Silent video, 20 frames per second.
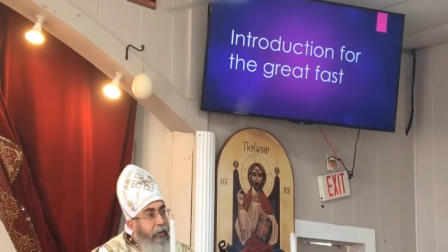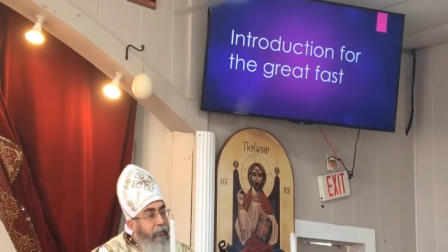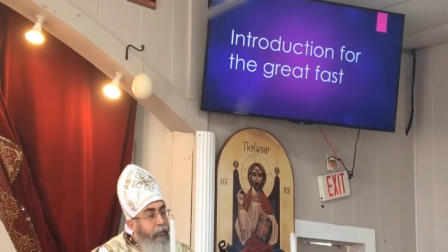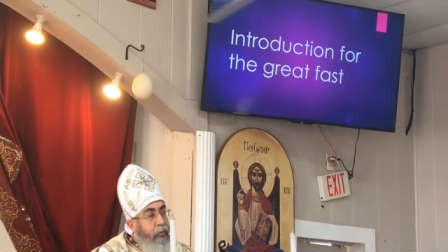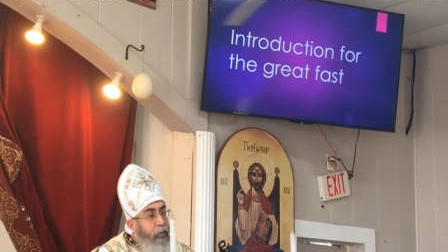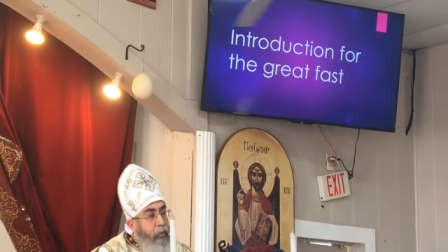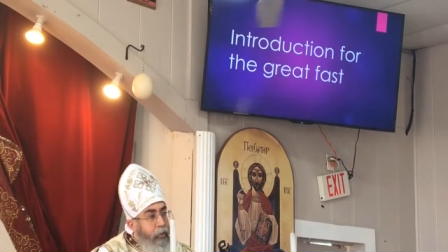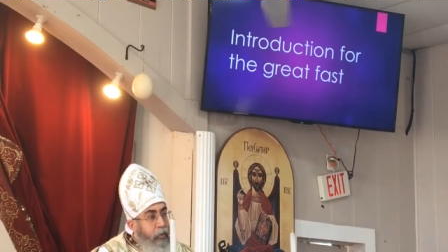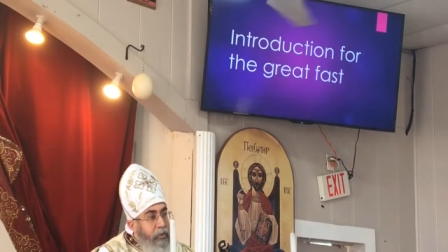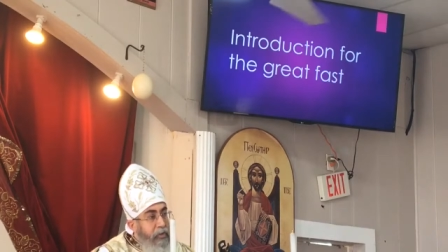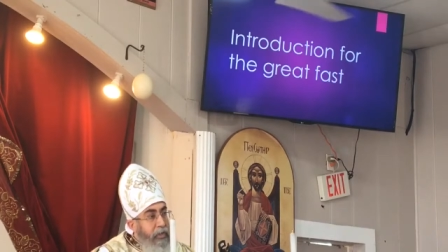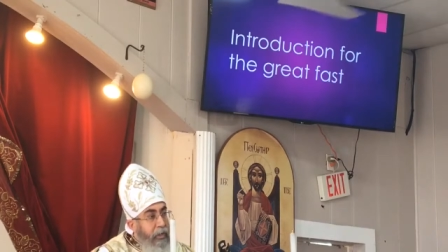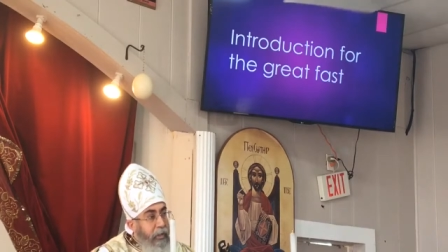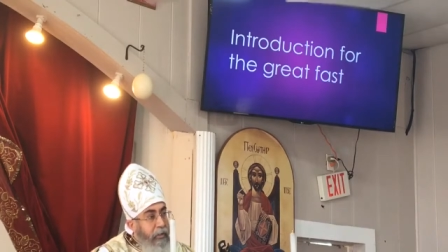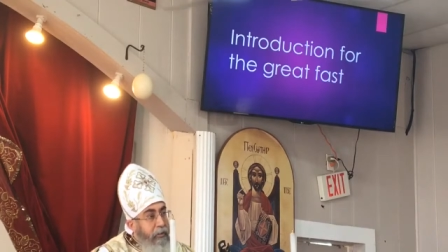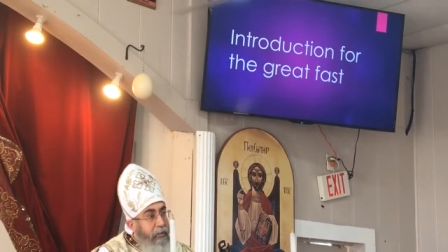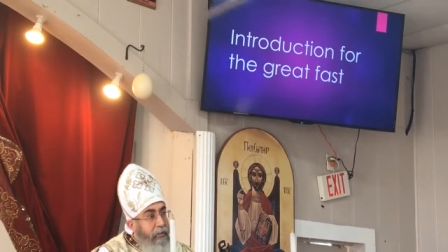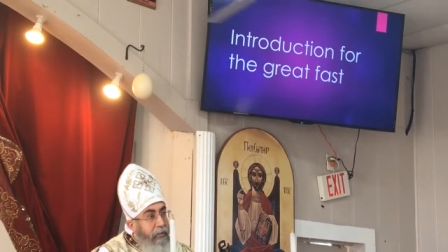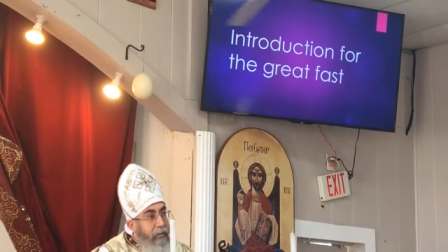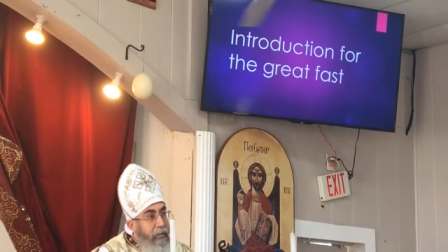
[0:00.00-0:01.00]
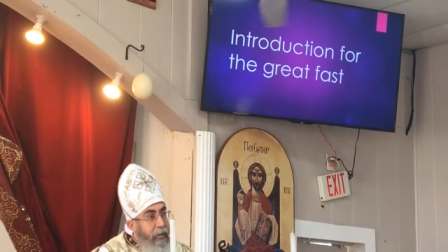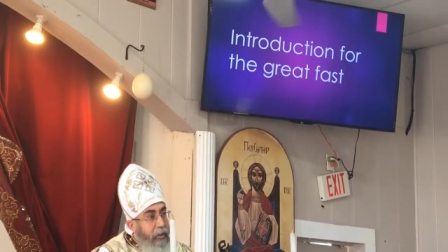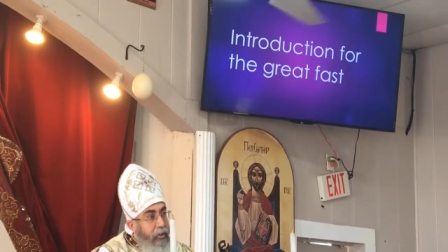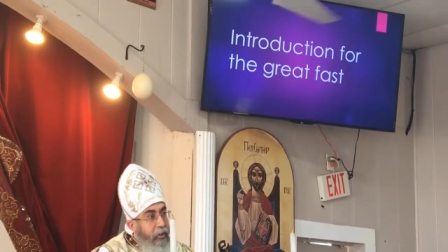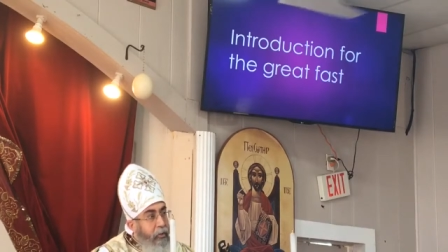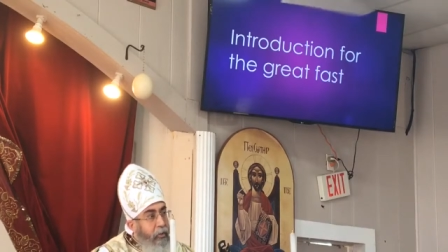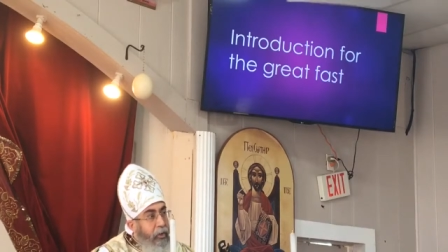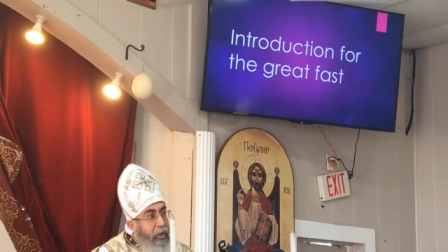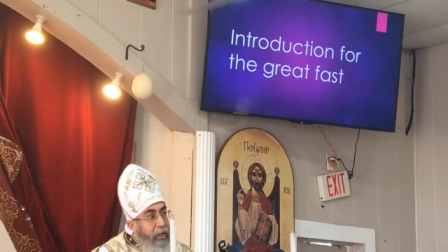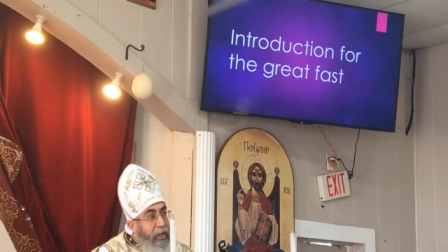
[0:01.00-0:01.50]
If you use it,
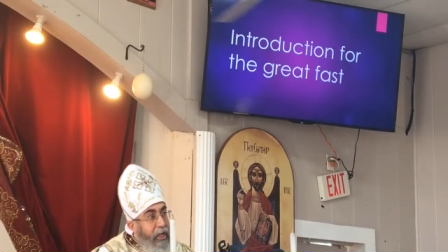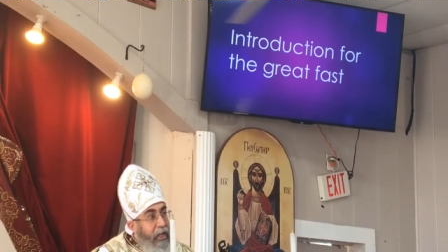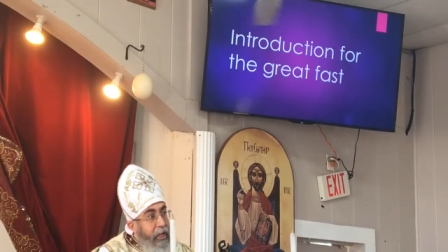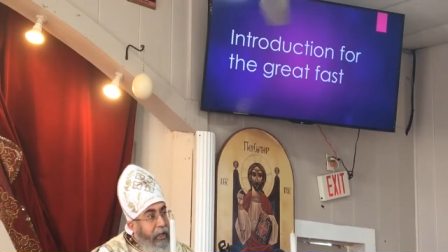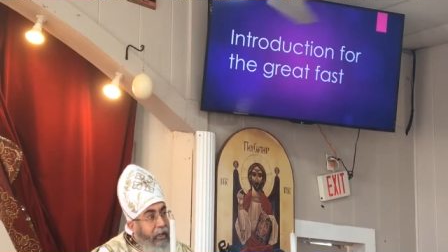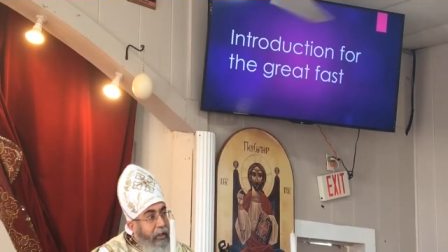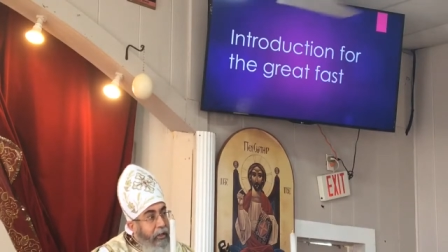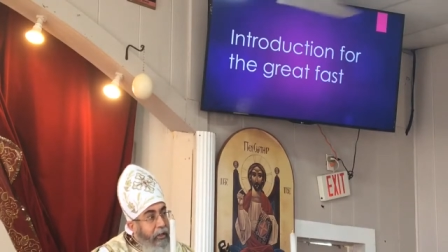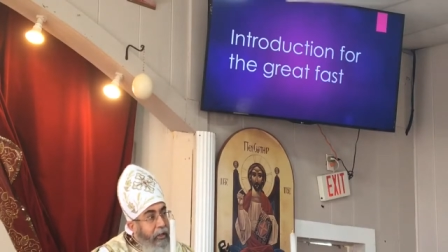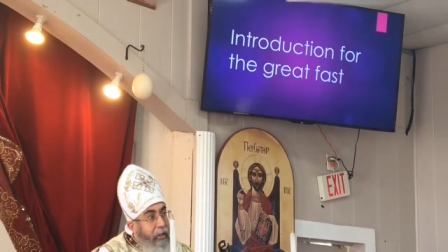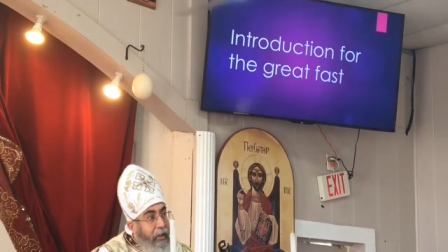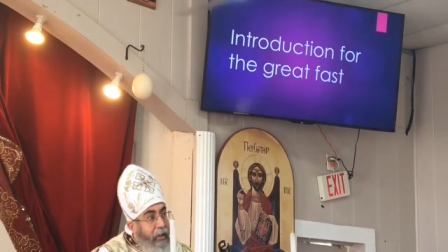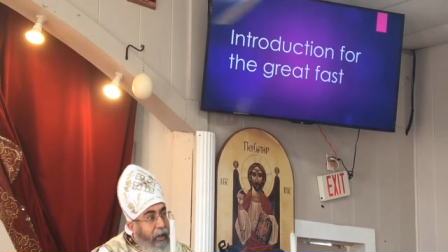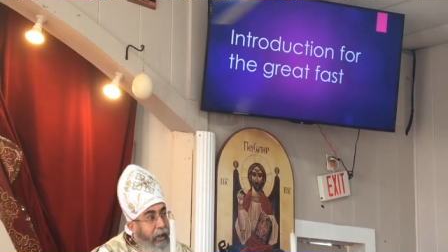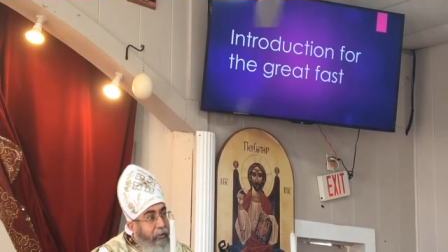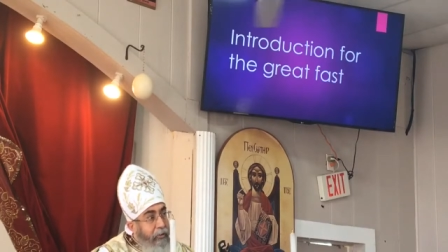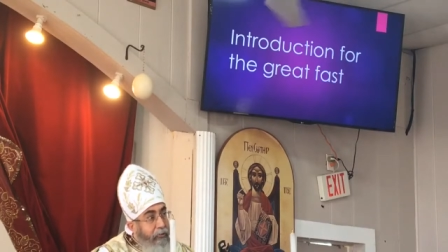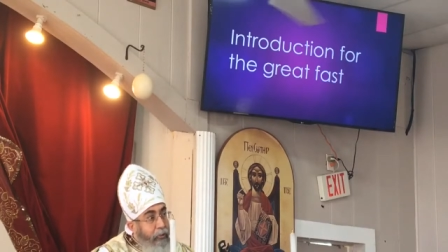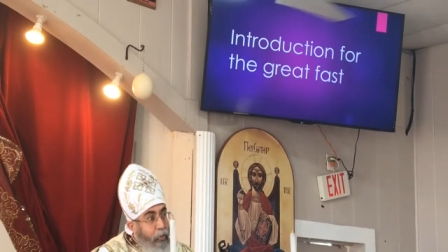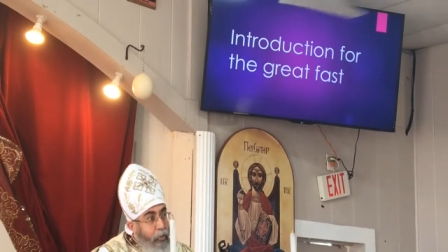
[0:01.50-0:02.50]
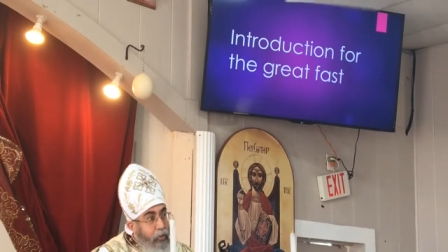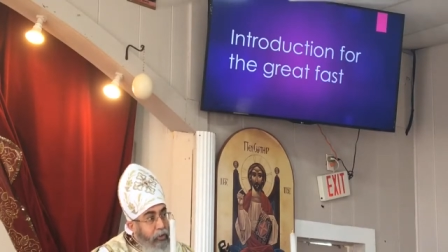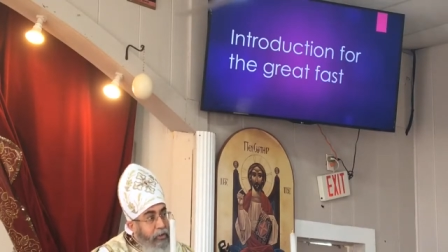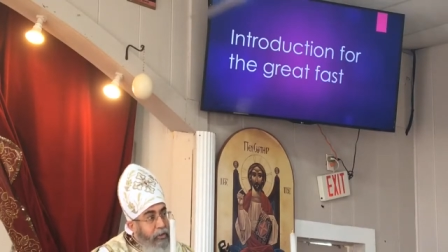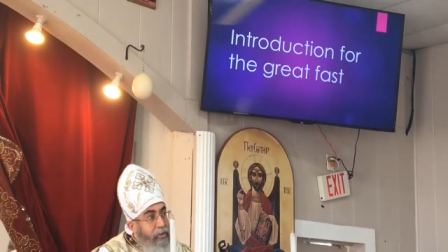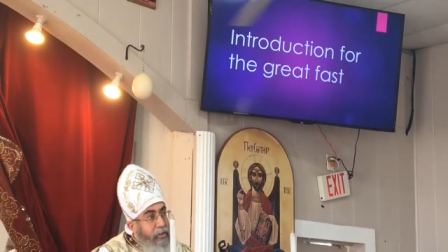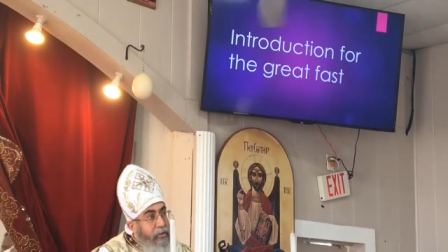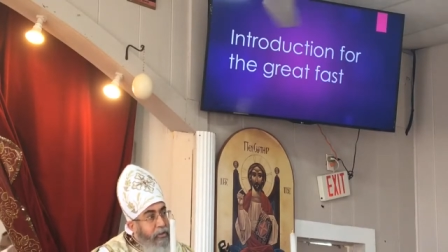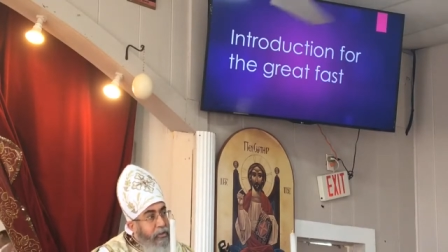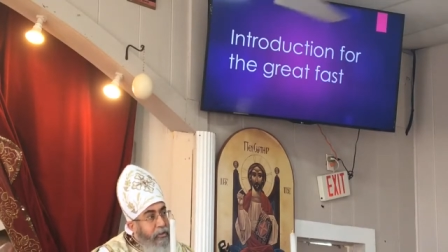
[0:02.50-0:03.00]
you will gain
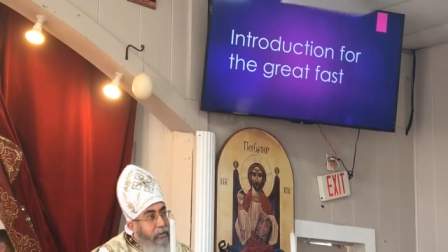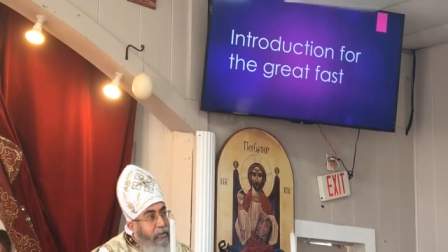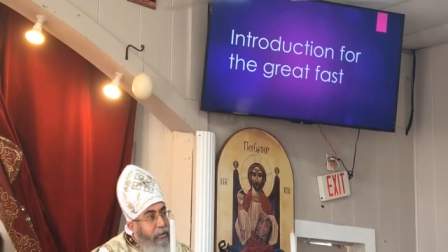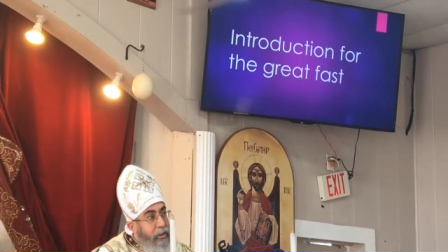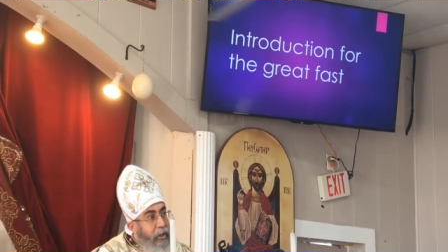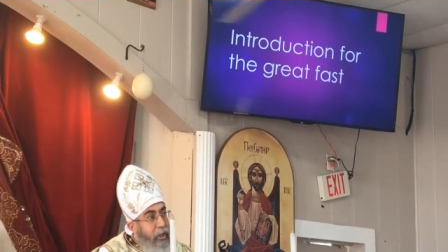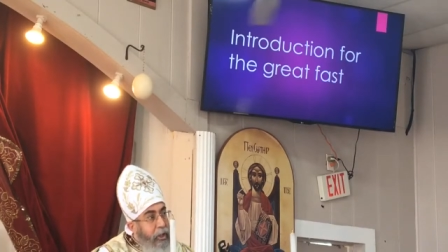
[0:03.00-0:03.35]
fruits.